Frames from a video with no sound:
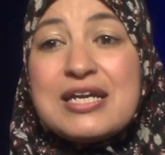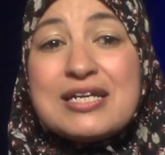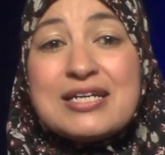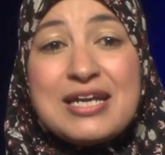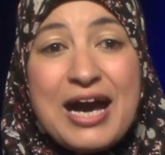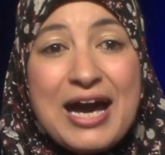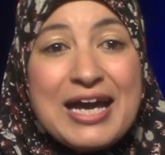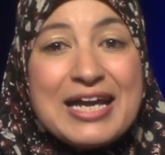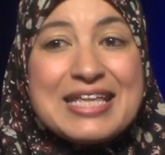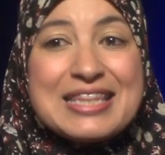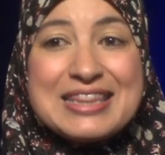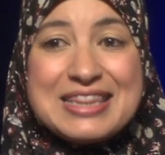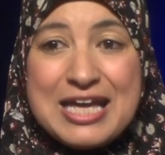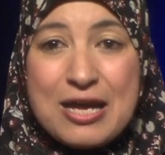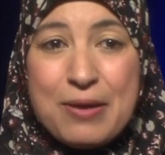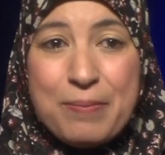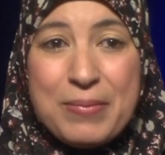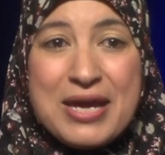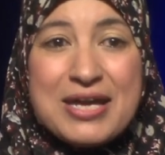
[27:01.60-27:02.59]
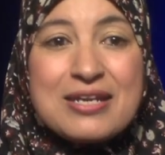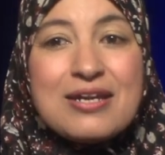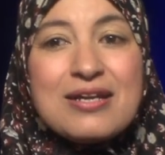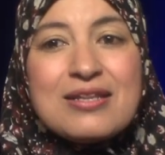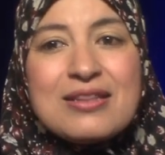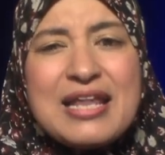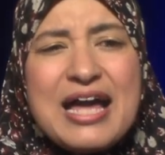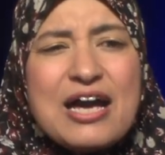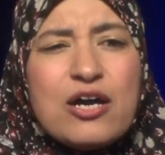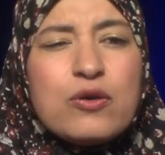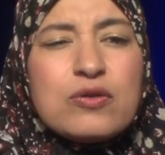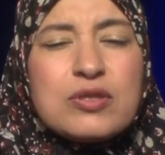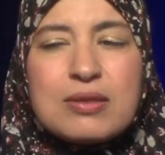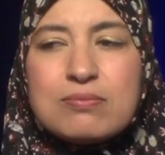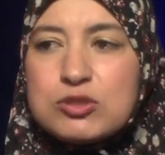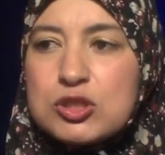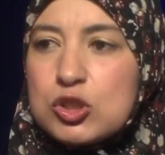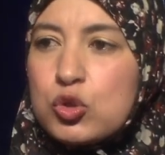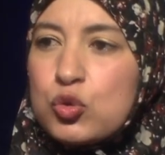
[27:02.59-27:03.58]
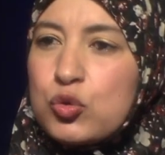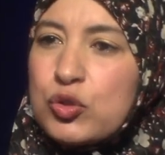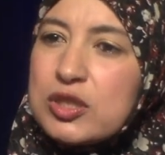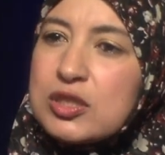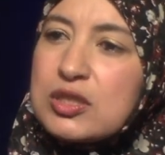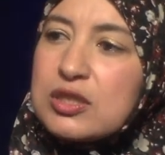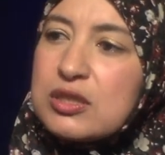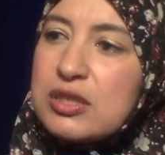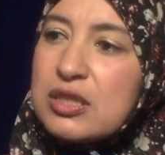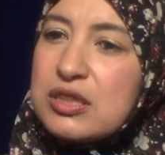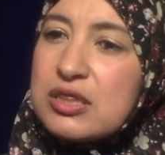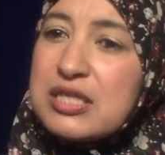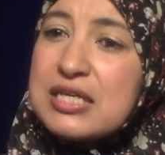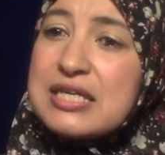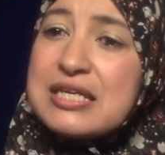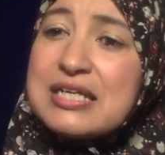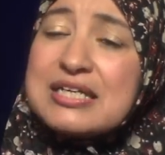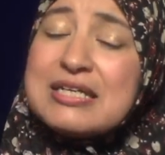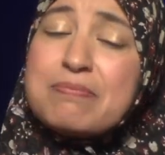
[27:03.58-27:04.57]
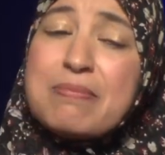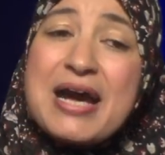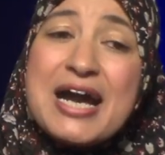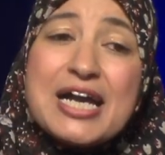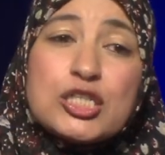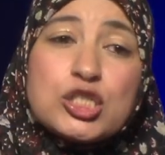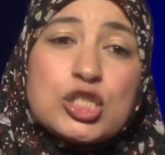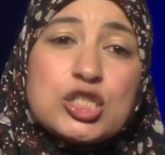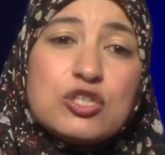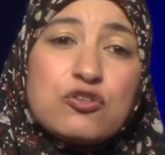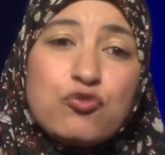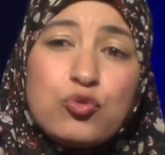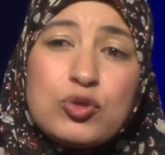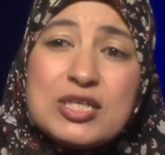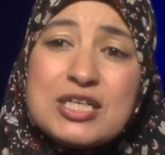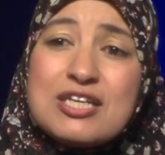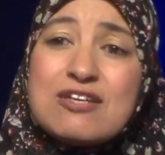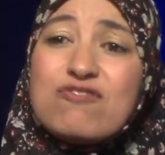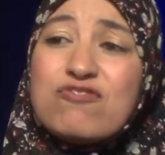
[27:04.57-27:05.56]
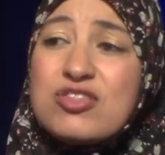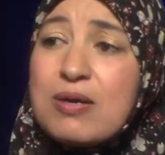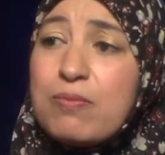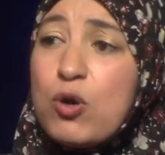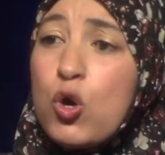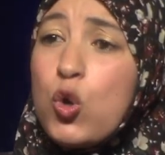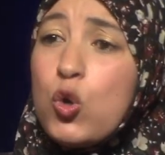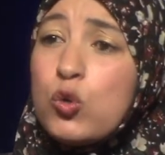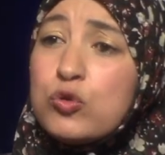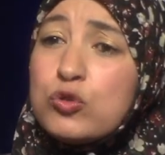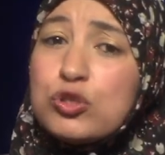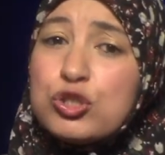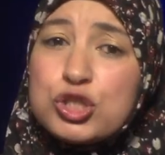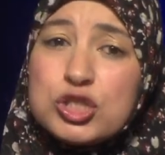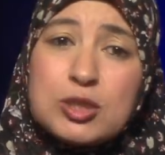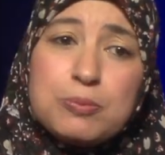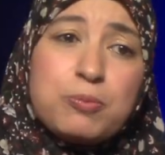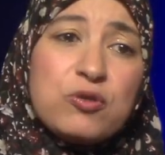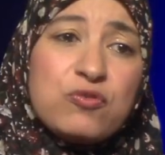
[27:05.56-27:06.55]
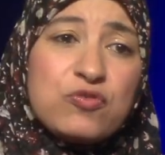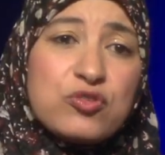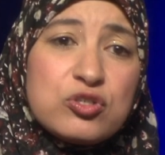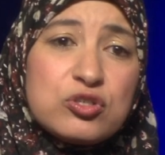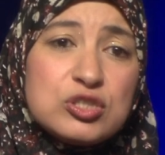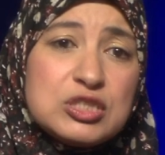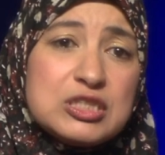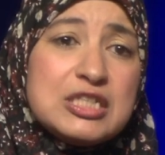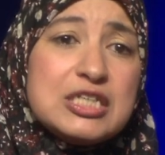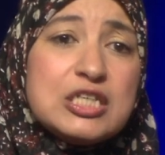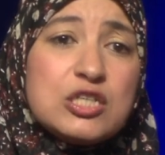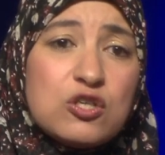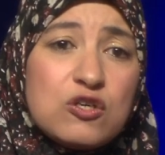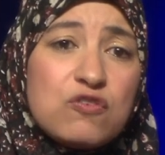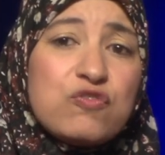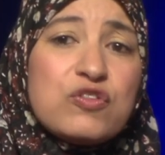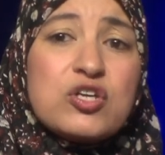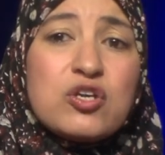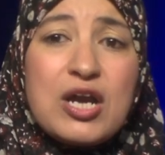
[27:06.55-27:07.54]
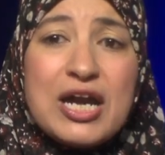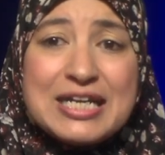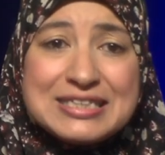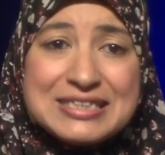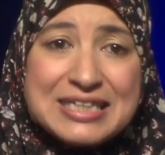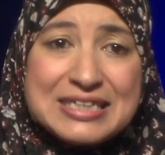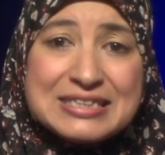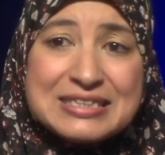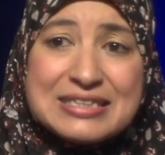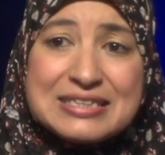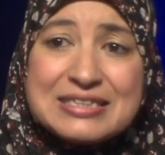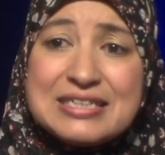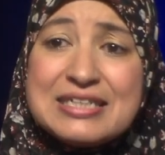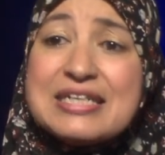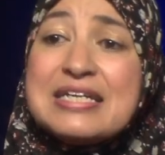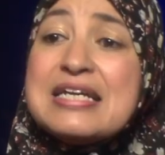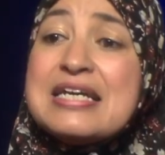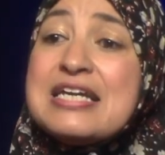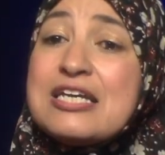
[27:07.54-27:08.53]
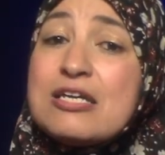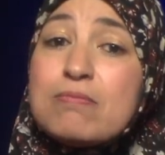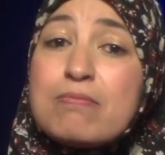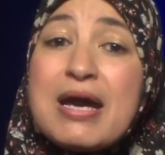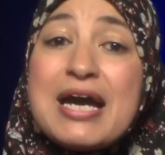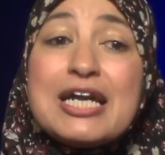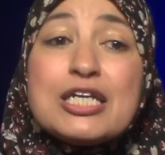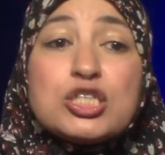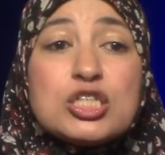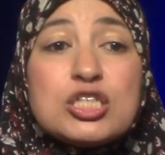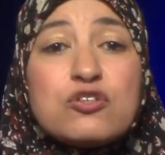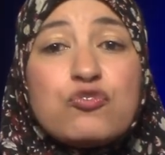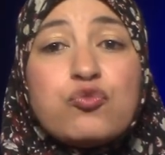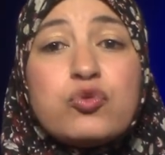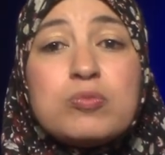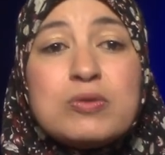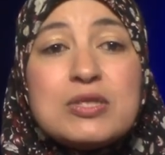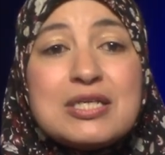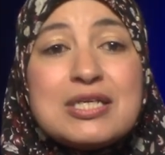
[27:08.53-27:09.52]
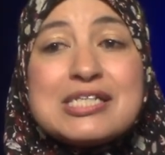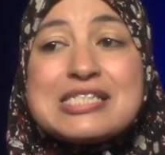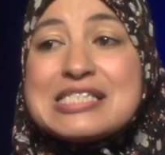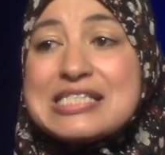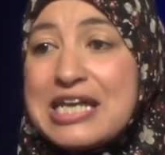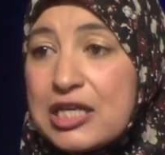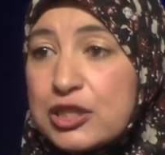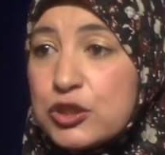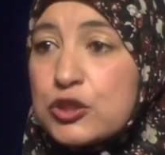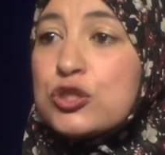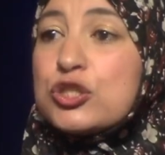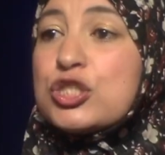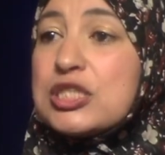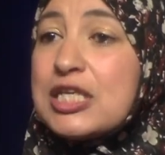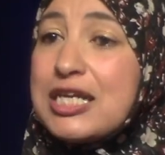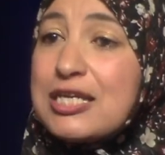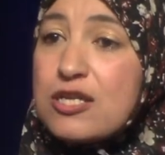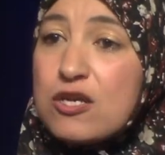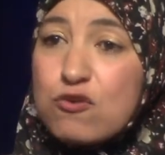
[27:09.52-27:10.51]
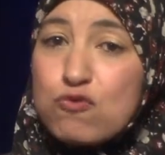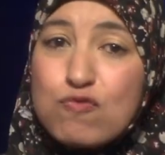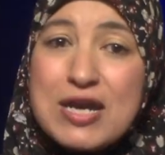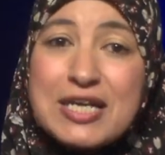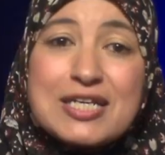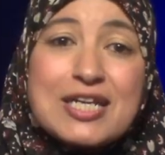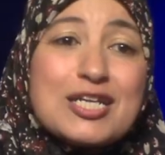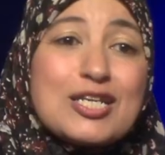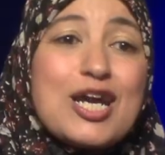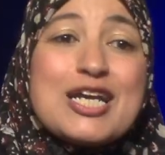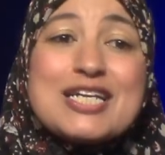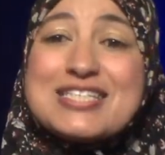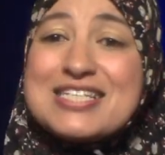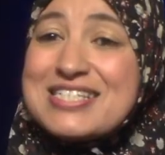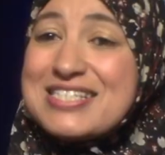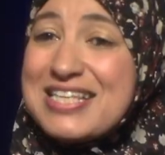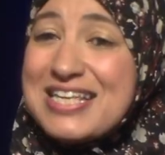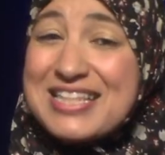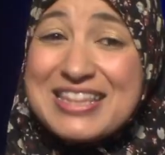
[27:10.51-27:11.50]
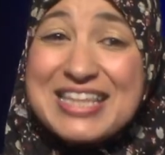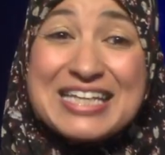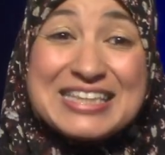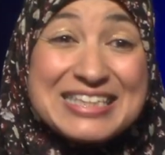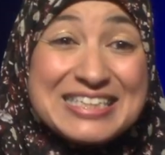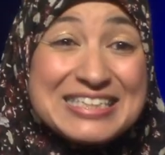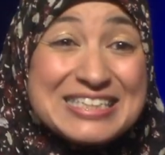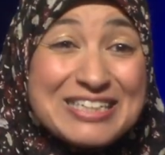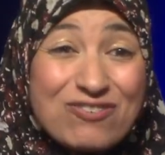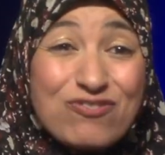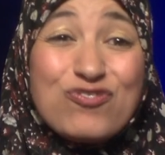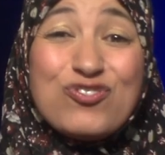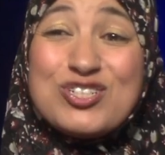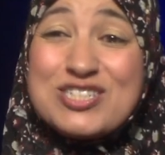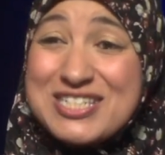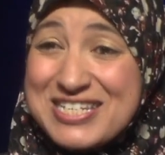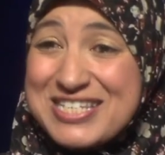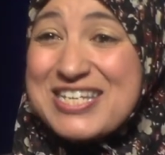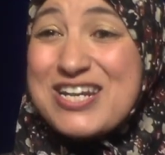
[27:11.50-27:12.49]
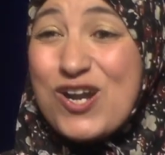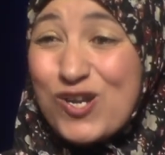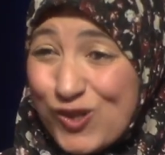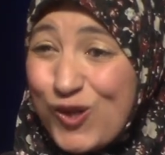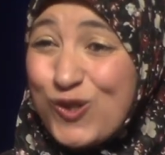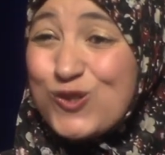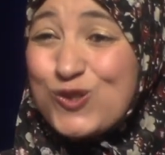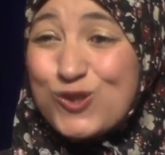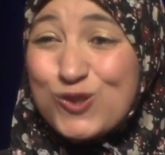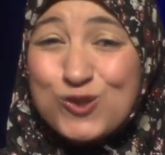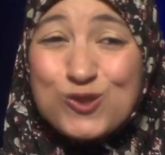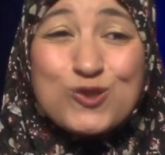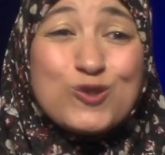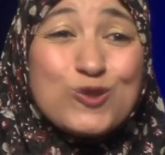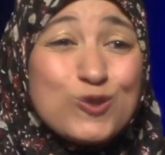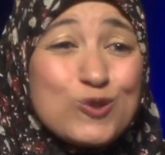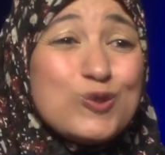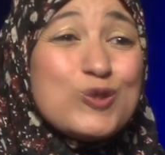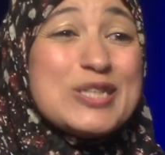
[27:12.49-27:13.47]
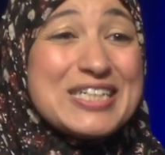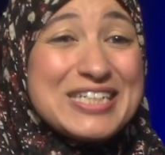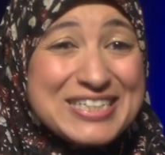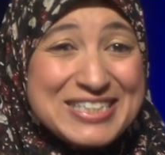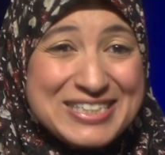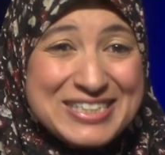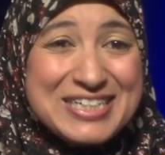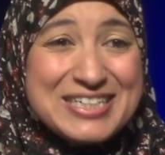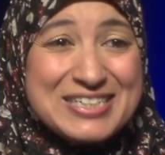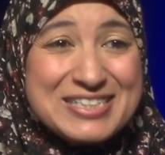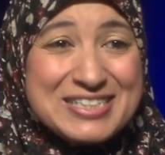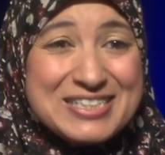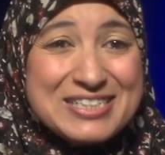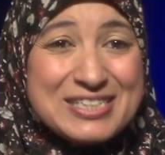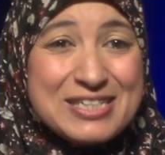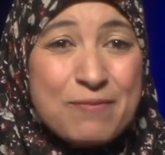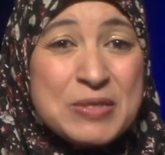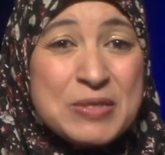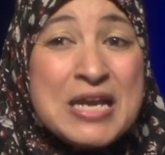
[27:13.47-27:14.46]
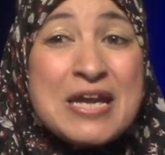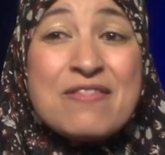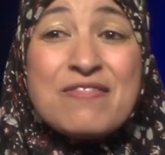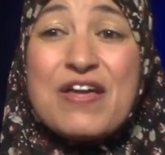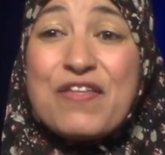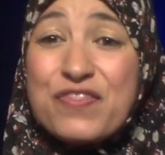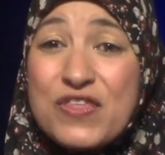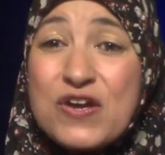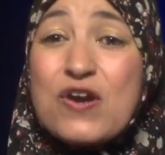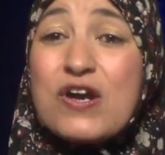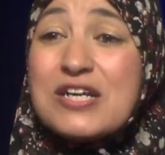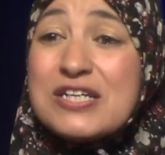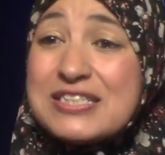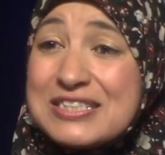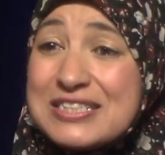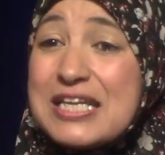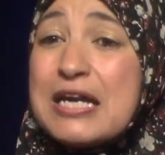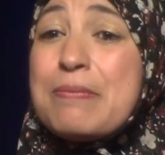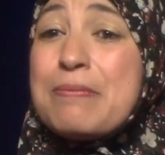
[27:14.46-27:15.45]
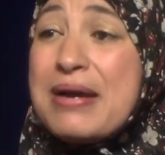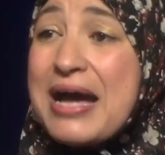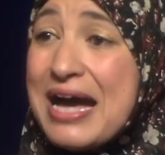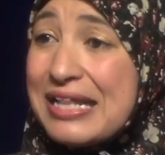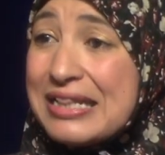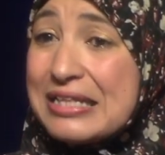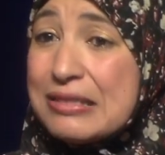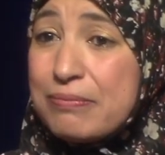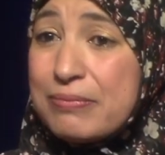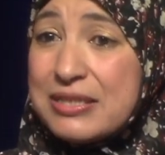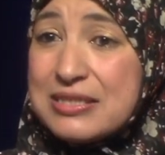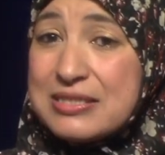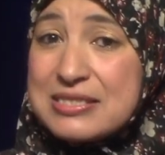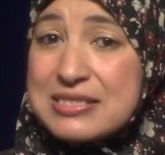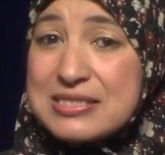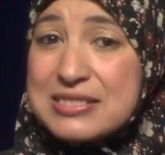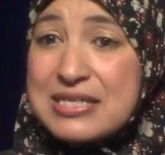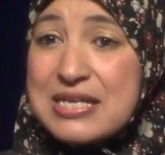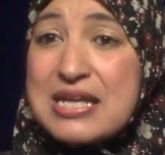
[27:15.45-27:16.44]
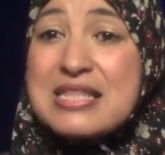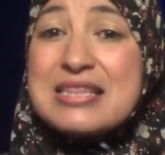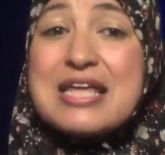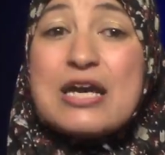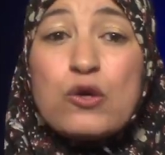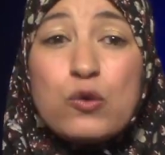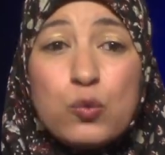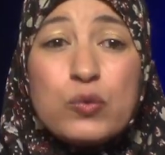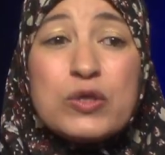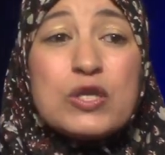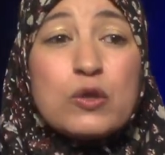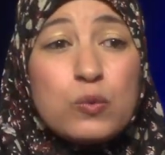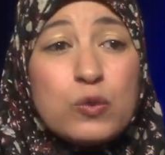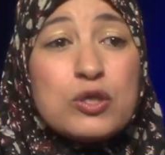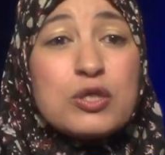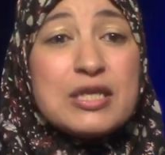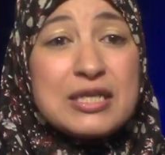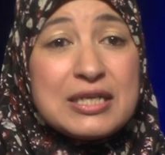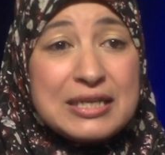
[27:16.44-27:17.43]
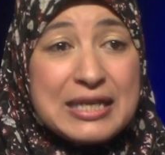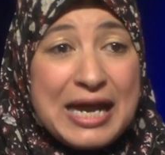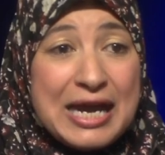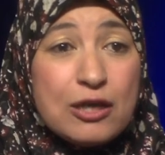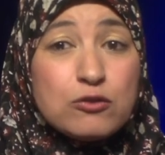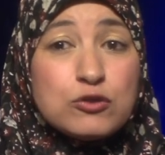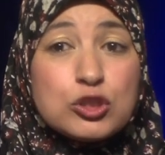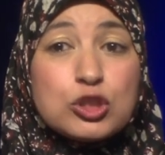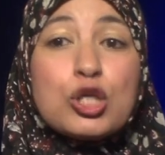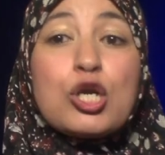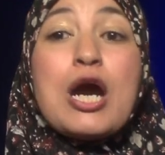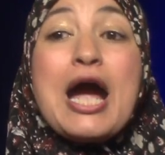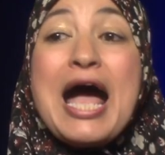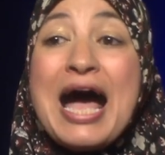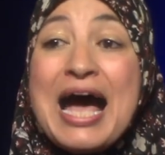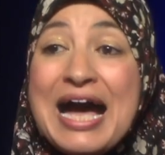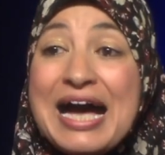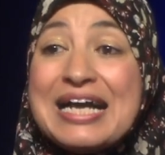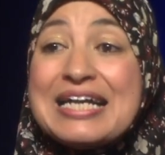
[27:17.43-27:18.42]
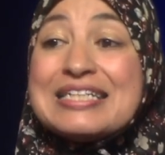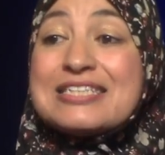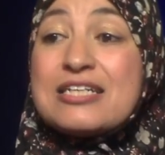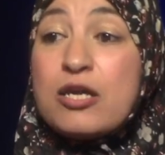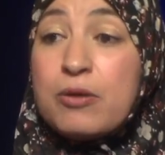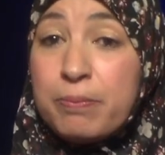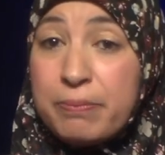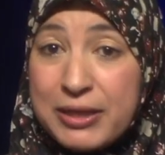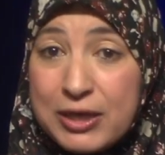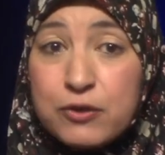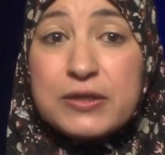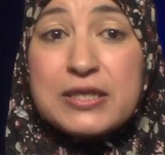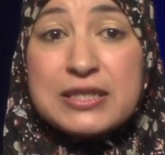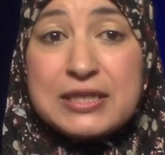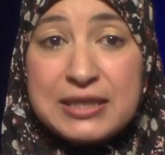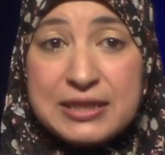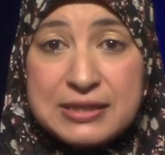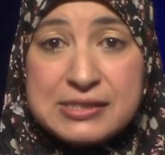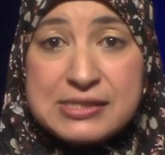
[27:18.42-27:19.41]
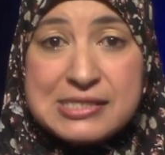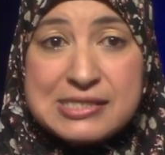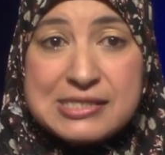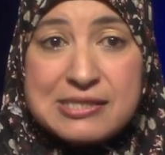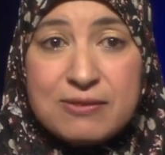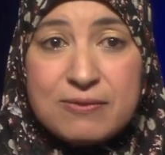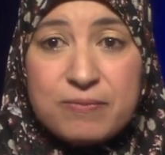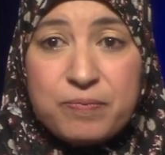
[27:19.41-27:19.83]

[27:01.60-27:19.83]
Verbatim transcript: guide them and allow them to critically think. Imagine if we give them ownership of their deen, of their identity. Imagine if we begin to understand and recognize that, that the differences in our cultures do exist, that there are some elements that we will encounter as Americans,